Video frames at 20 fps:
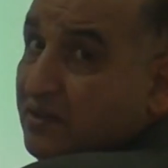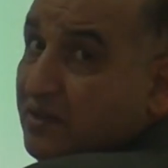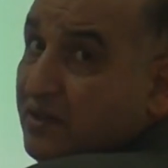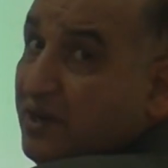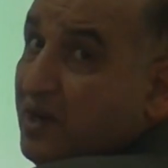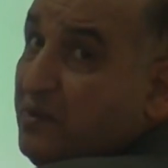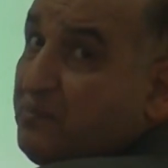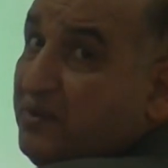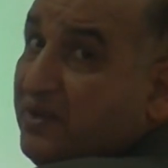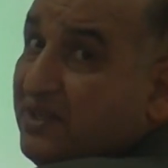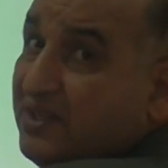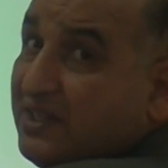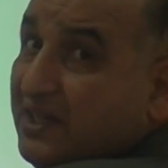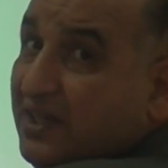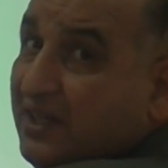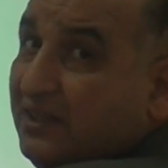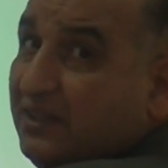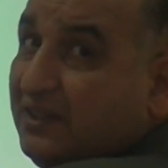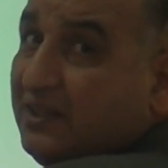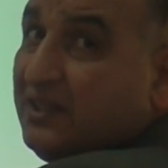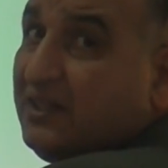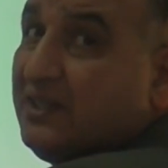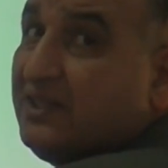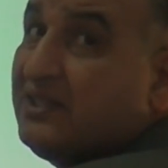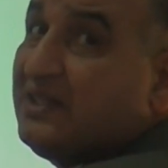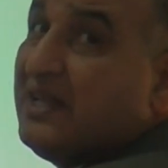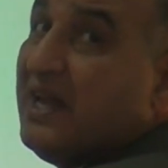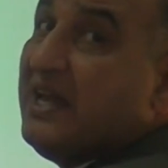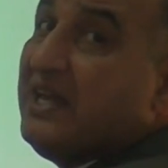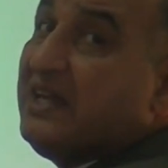represent
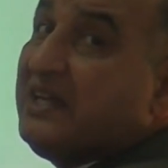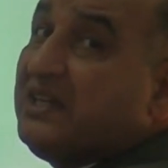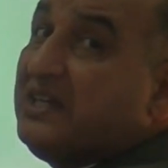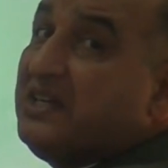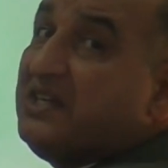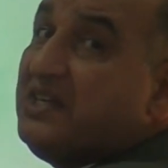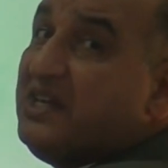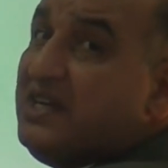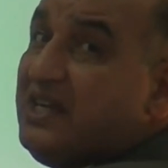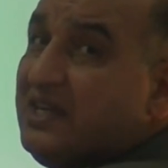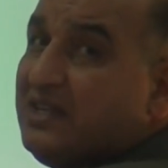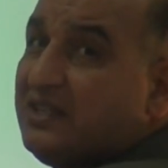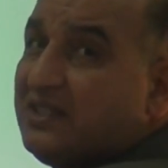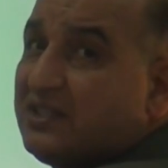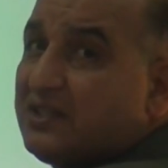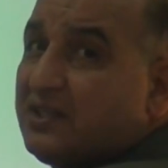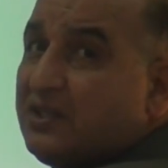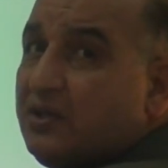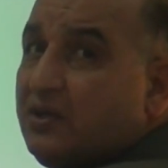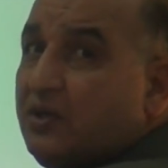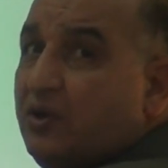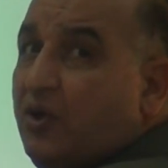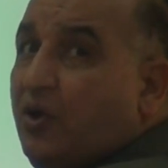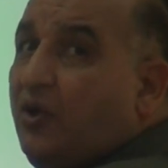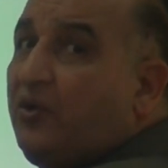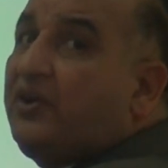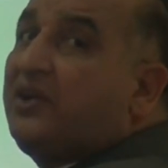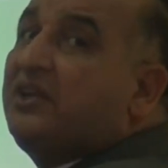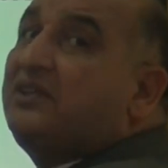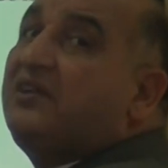the increase
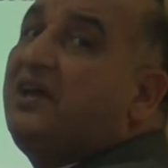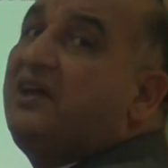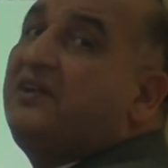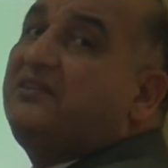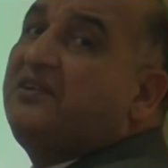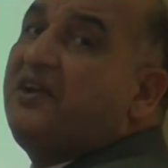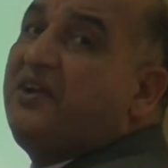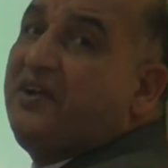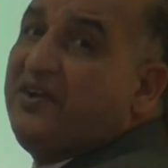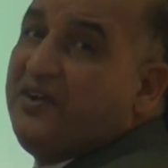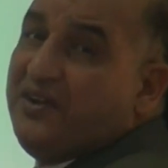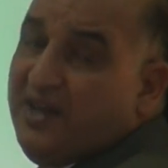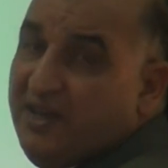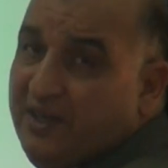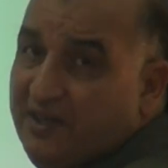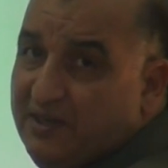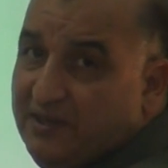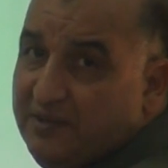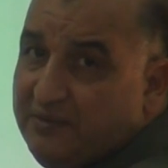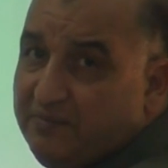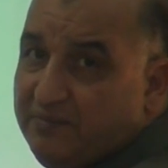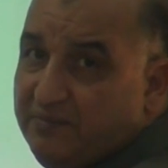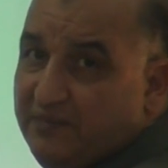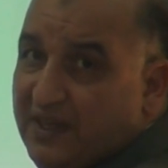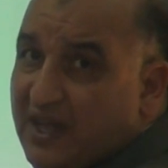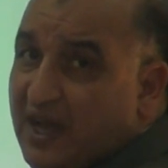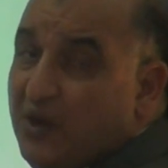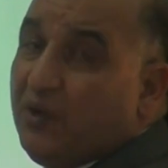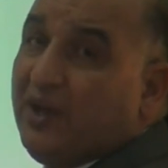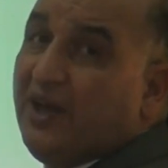on retained earning.
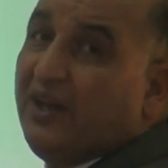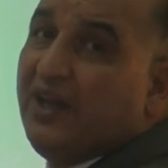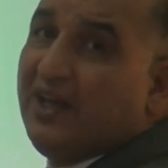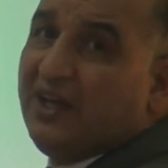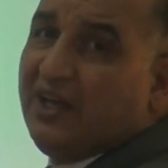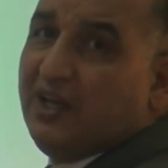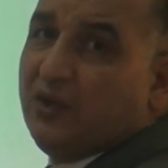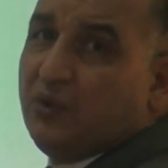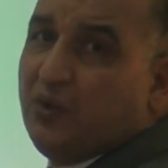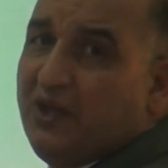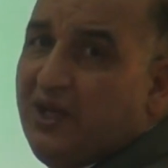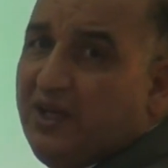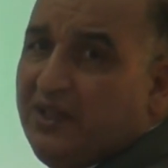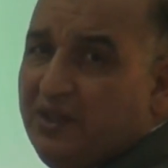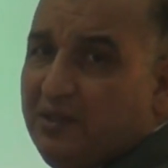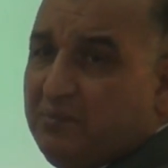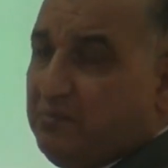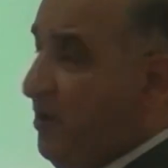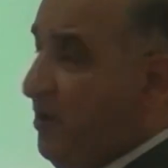How can I calculate it?